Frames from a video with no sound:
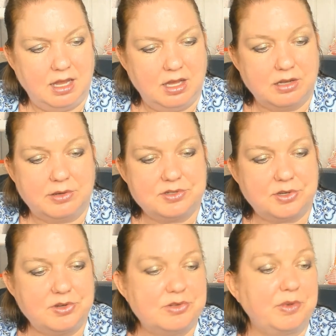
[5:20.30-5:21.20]

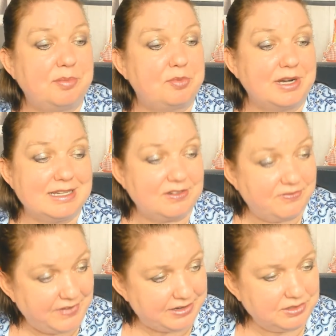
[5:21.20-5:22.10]
Couscous with braised
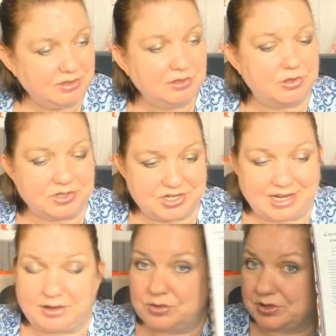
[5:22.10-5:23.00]
fennel, courgette,
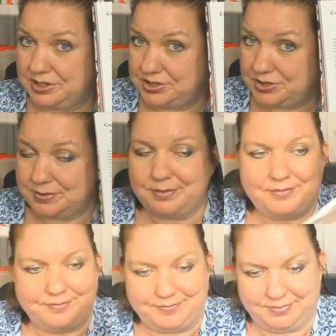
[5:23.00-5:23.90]
and orange.
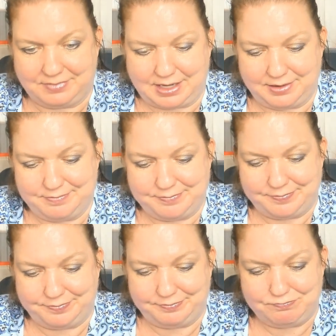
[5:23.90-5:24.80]
Okay.
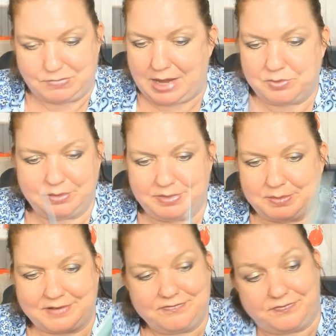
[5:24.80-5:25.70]
That wouldn't be
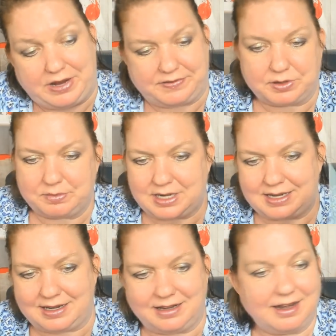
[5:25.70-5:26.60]
my favorite, but I'd
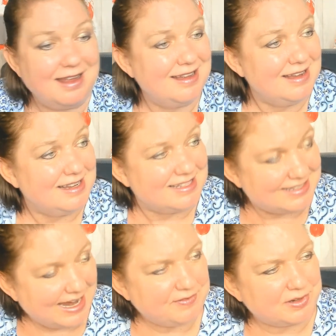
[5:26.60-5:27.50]
eat it.
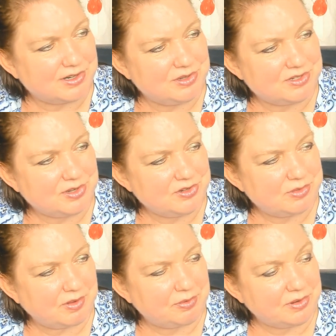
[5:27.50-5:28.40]
Saffron couscous
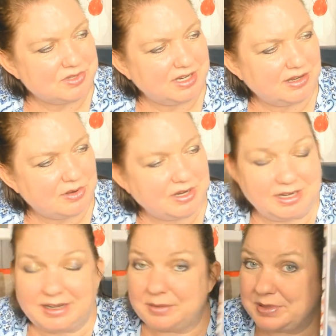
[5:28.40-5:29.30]
with roasted
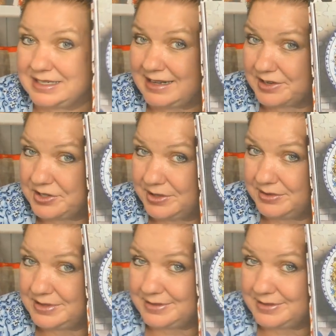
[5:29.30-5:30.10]
coconut and pistachios.